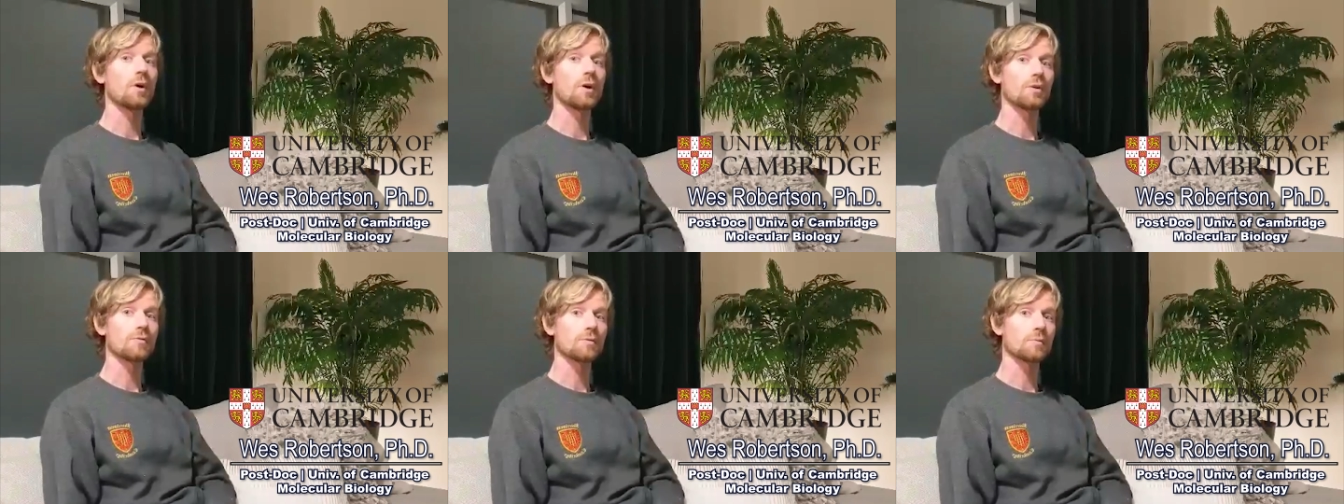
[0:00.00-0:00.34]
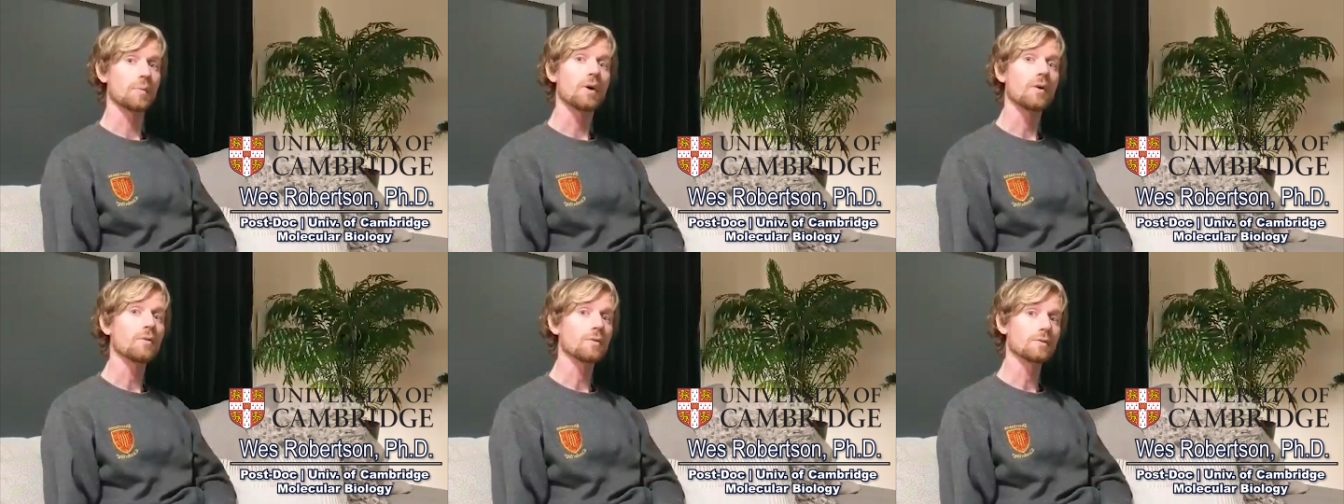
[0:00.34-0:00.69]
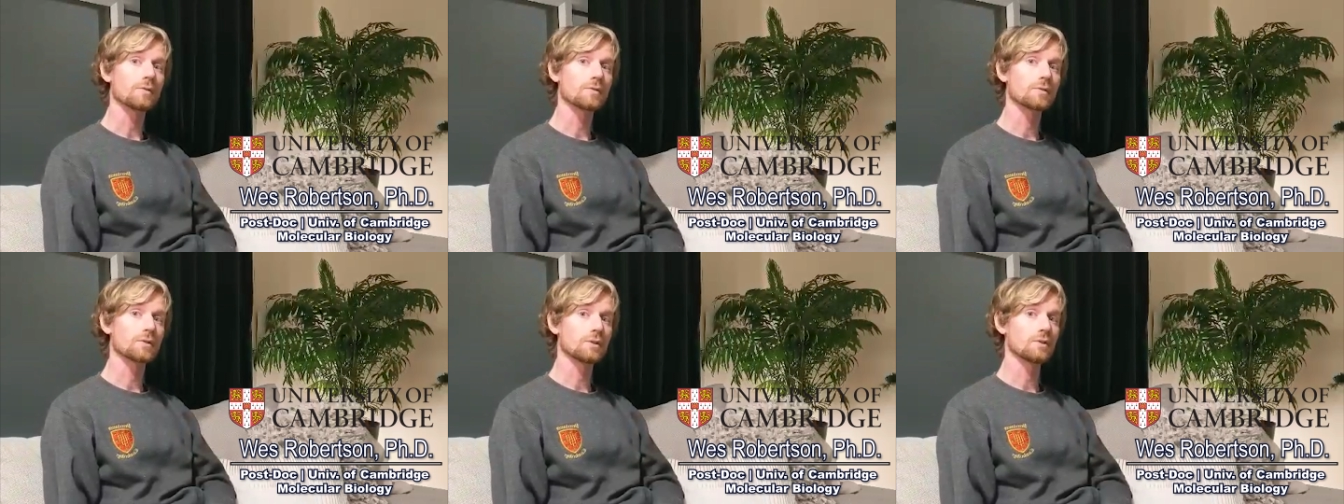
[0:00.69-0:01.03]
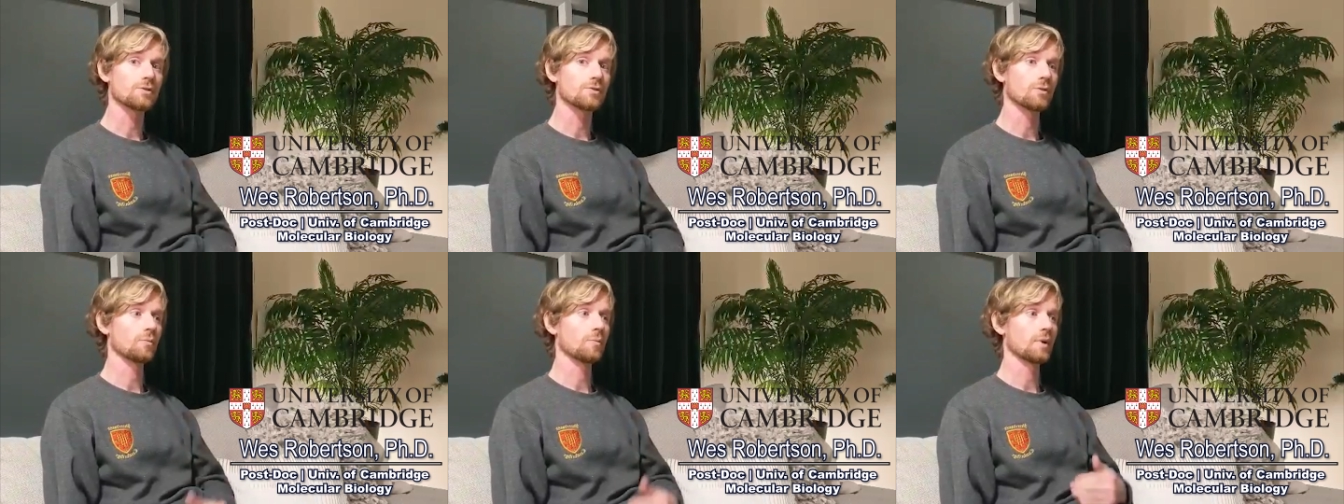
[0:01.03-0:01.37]
apart from others
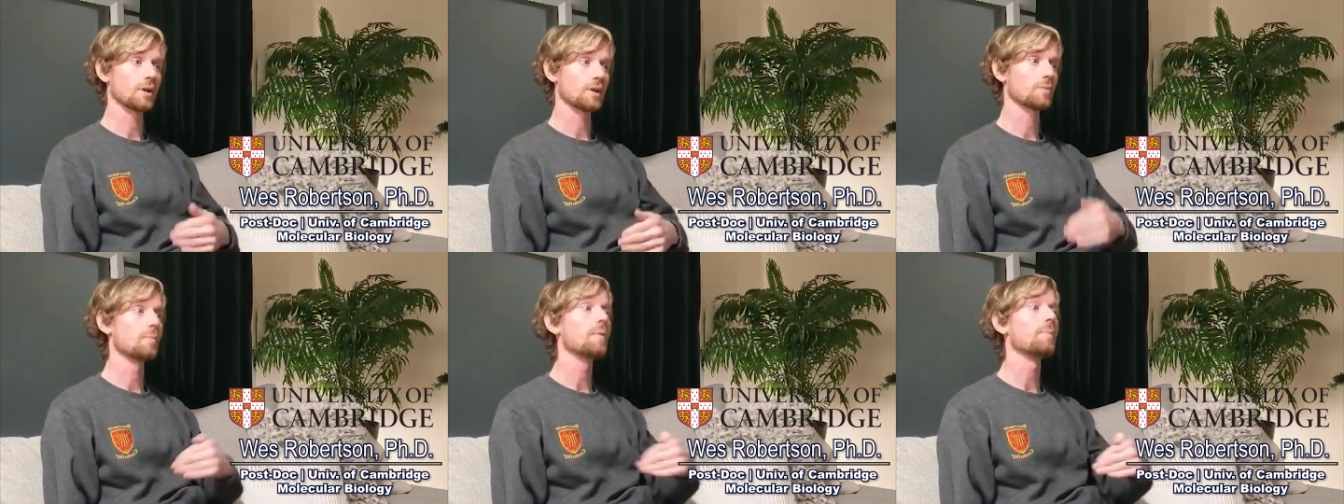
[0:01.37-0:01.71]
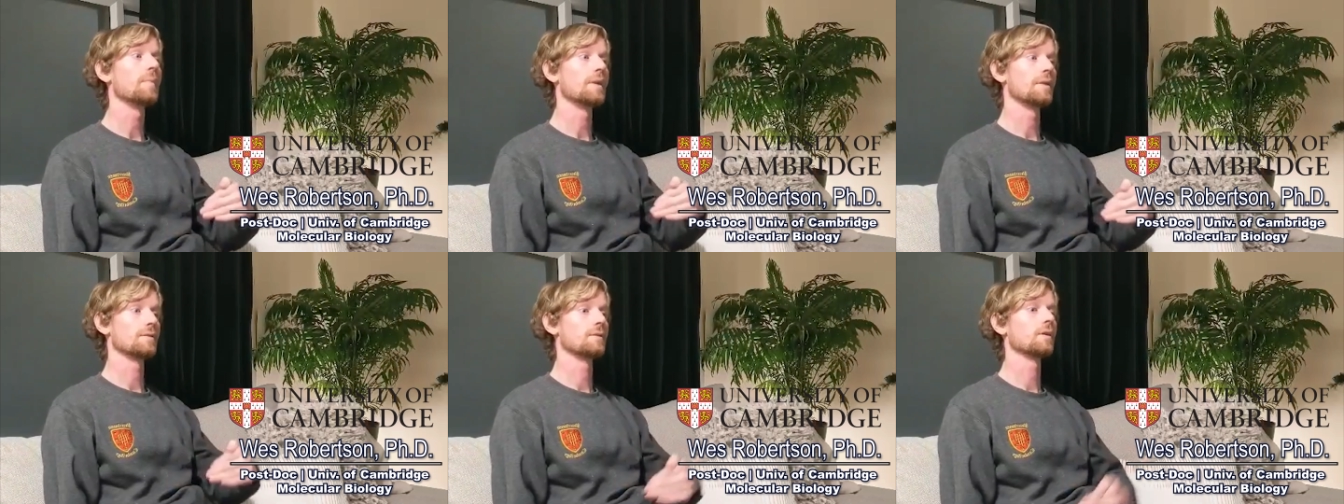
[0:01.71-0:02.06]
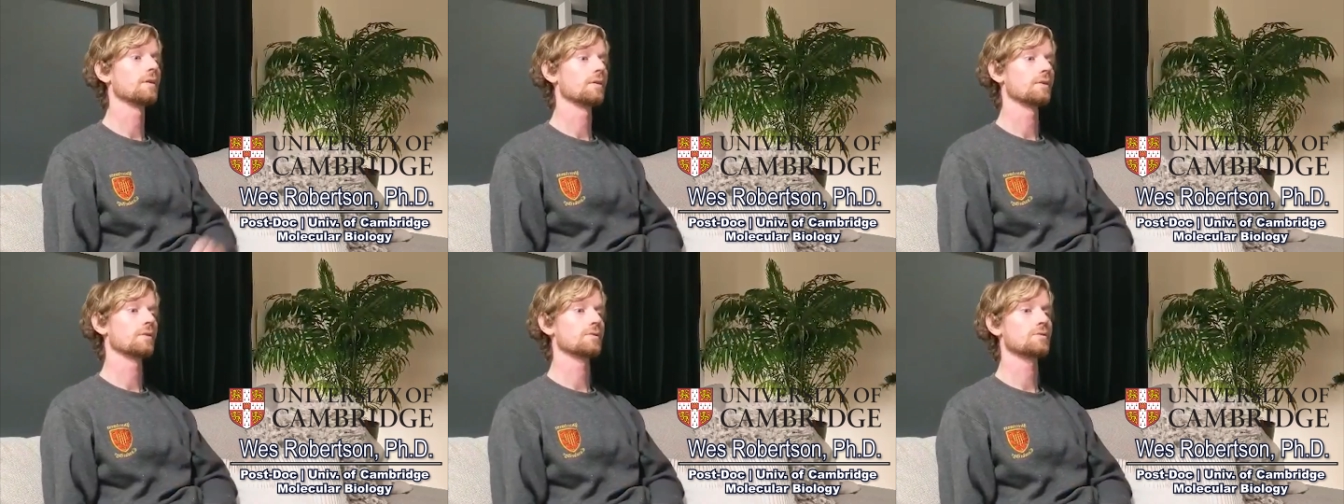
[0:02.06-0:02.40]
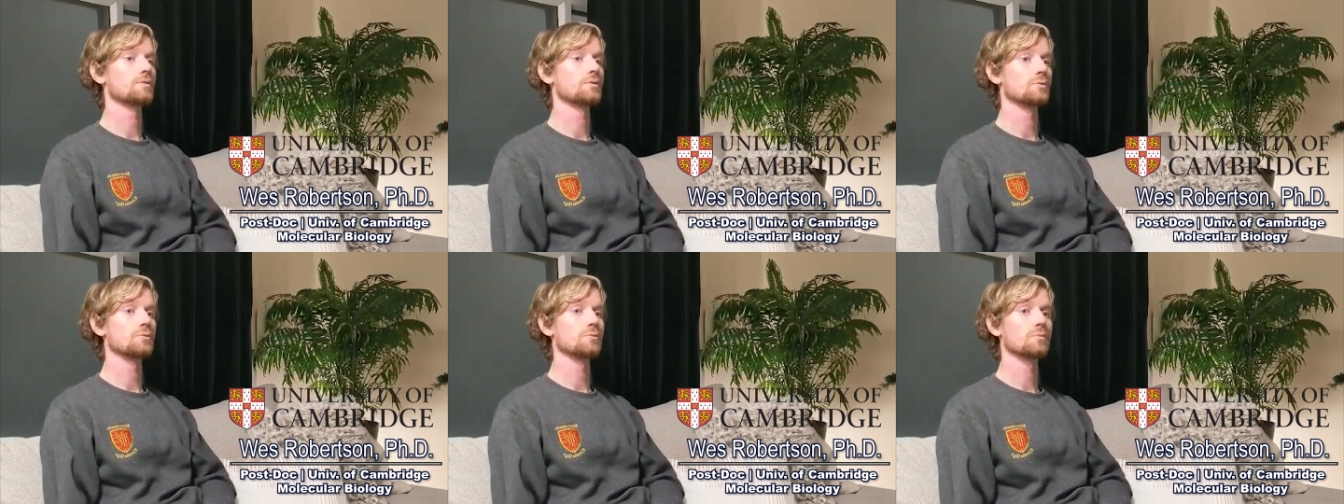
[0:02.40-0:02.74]
and showed my commitment uh,
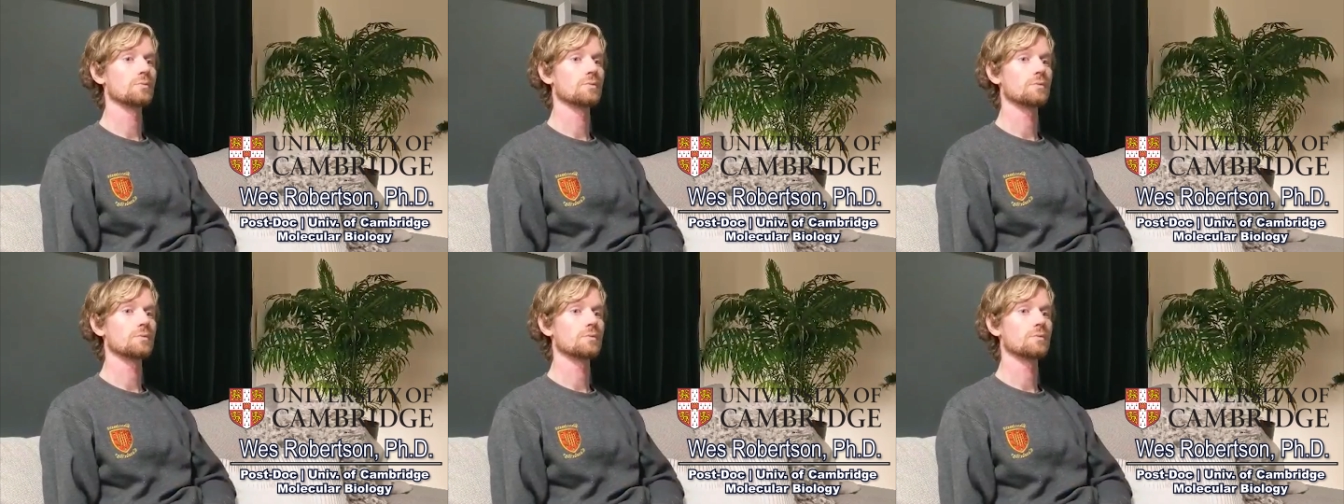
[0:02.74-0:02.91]
to